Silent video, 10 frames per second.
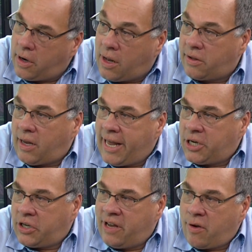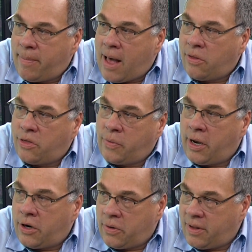constellation of about
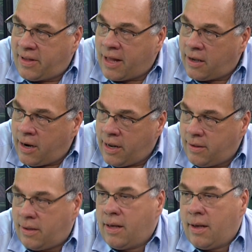300 satellites.